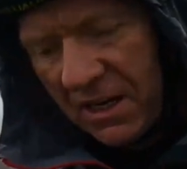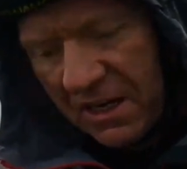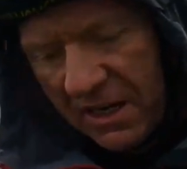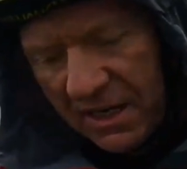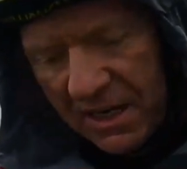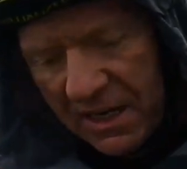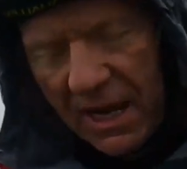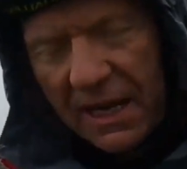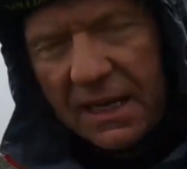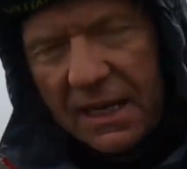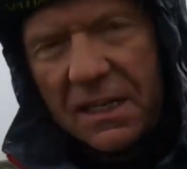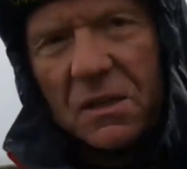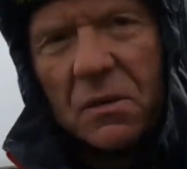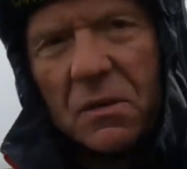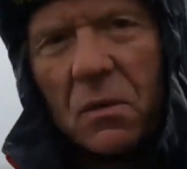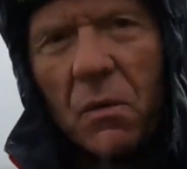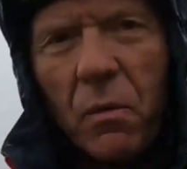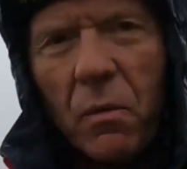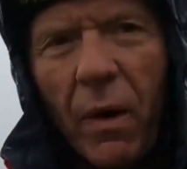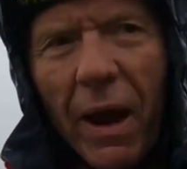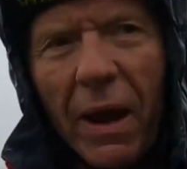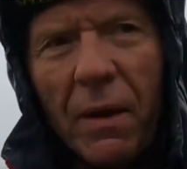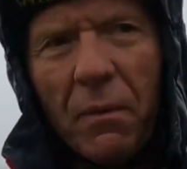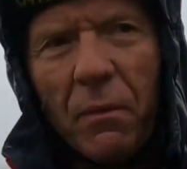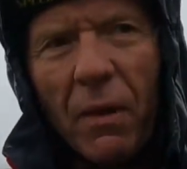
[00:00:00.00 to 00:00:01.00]
Yes,
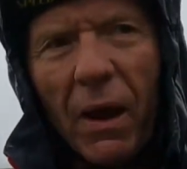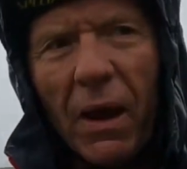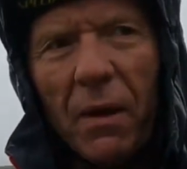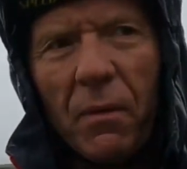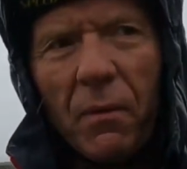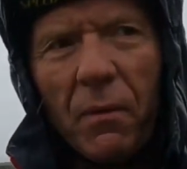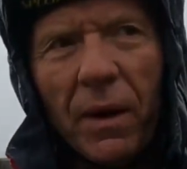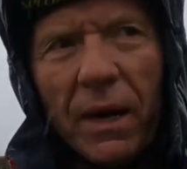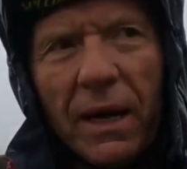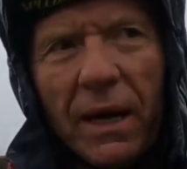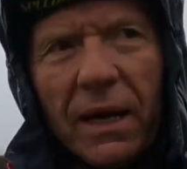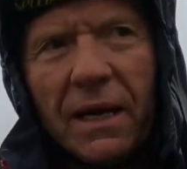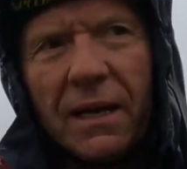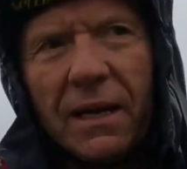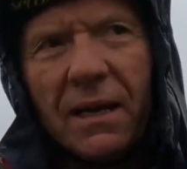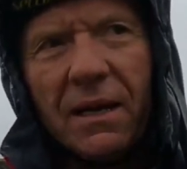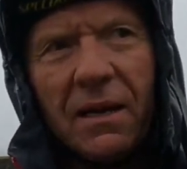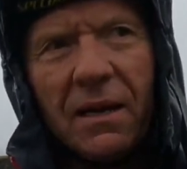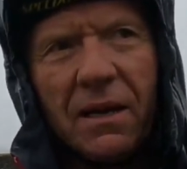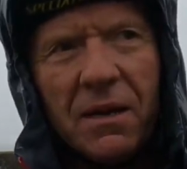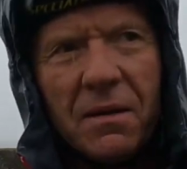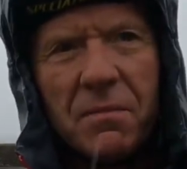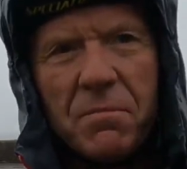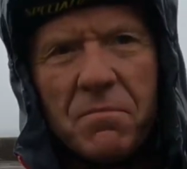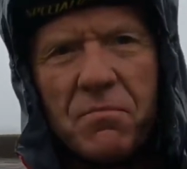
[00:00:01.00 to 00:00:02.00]
wet,
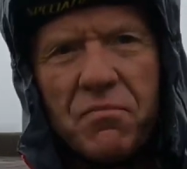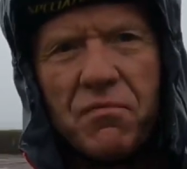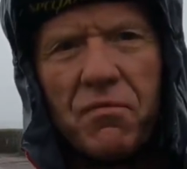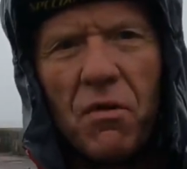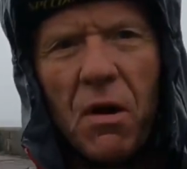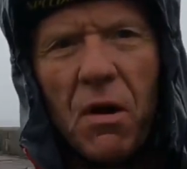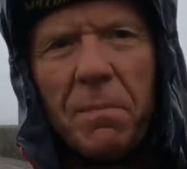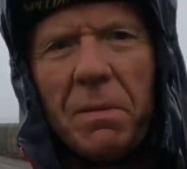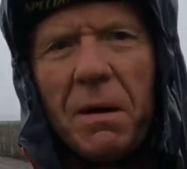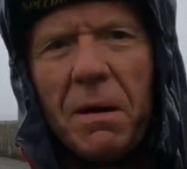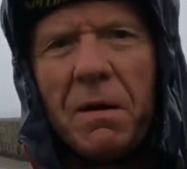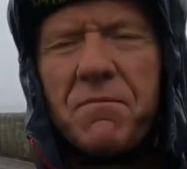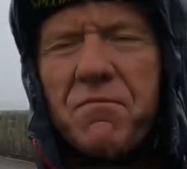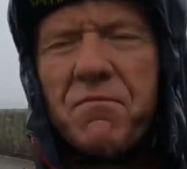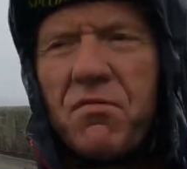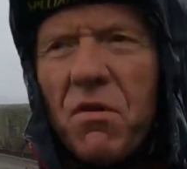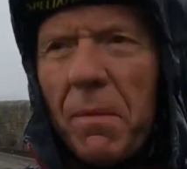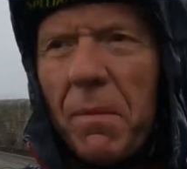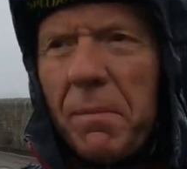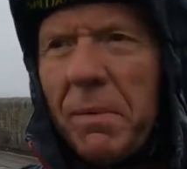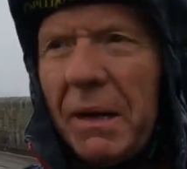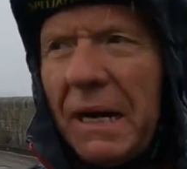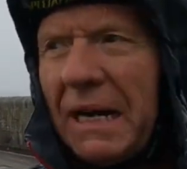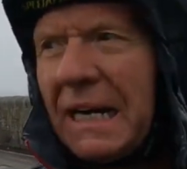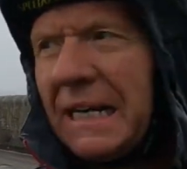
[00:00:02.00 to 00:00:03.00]

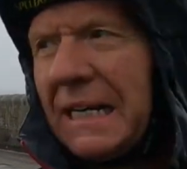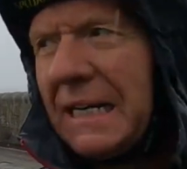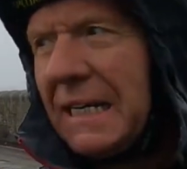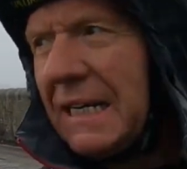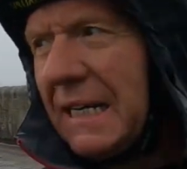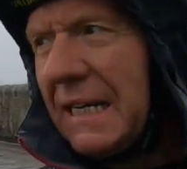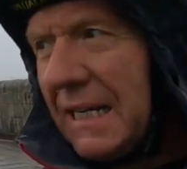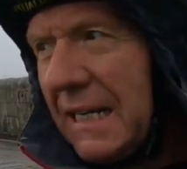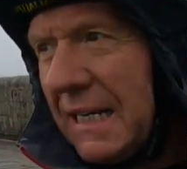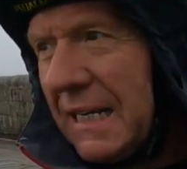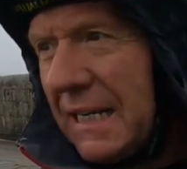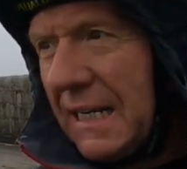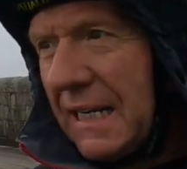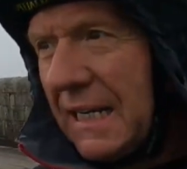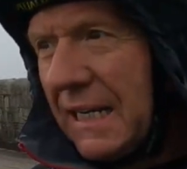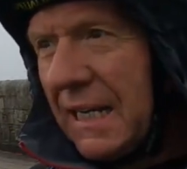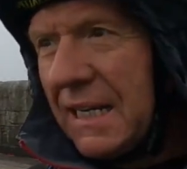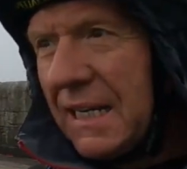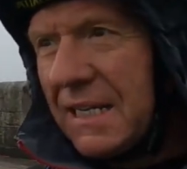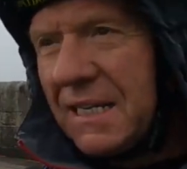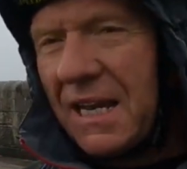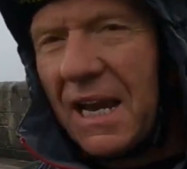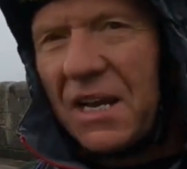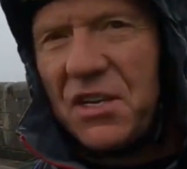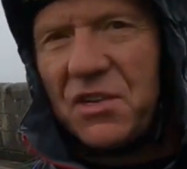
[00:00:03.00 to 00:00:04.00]
proper
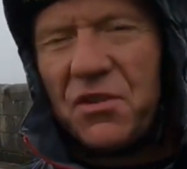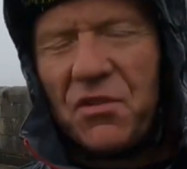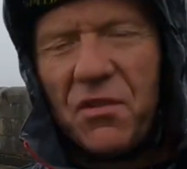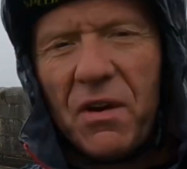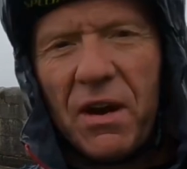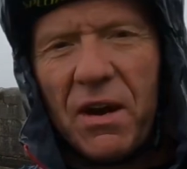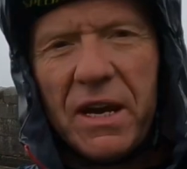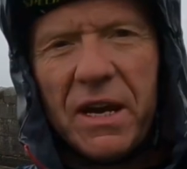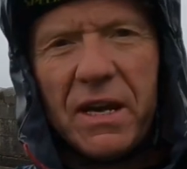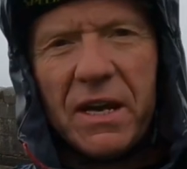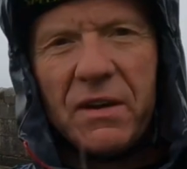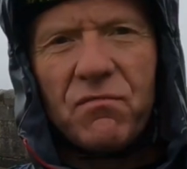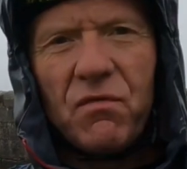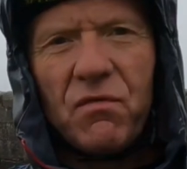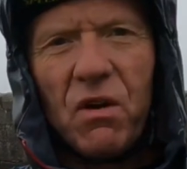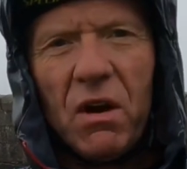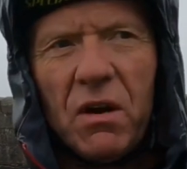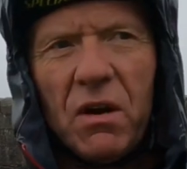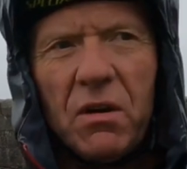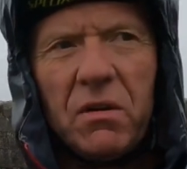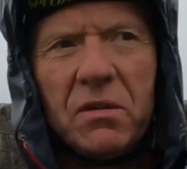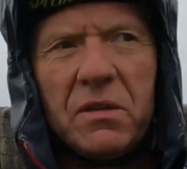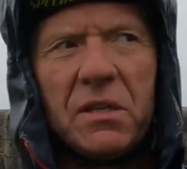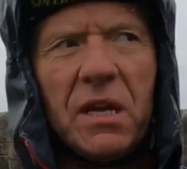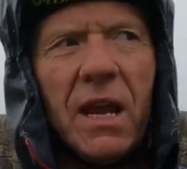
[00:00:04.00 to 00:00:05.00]
saturated
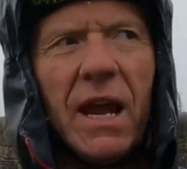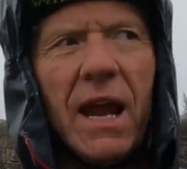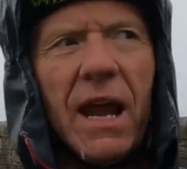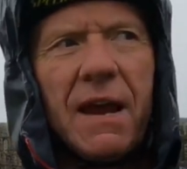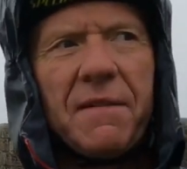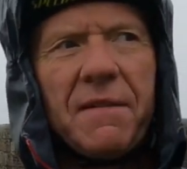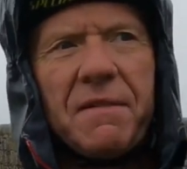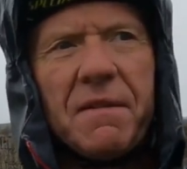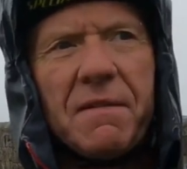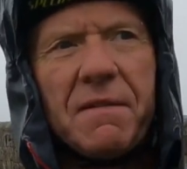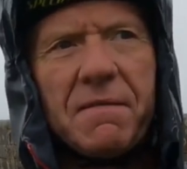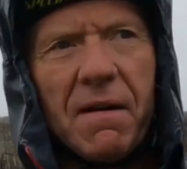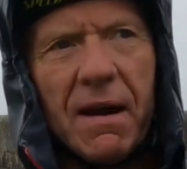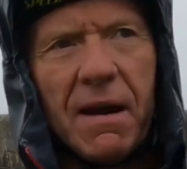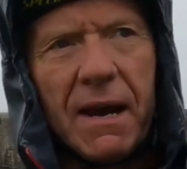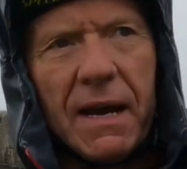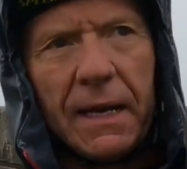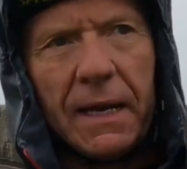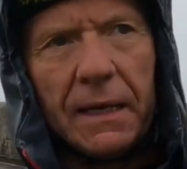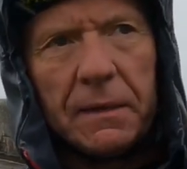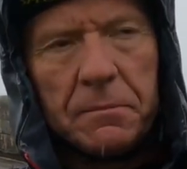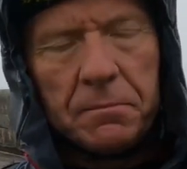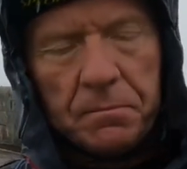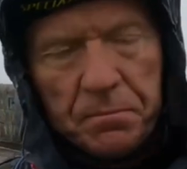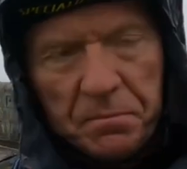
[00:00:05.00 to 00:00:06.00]
roads, heavy
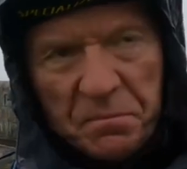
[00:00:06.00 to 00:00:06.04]
rain,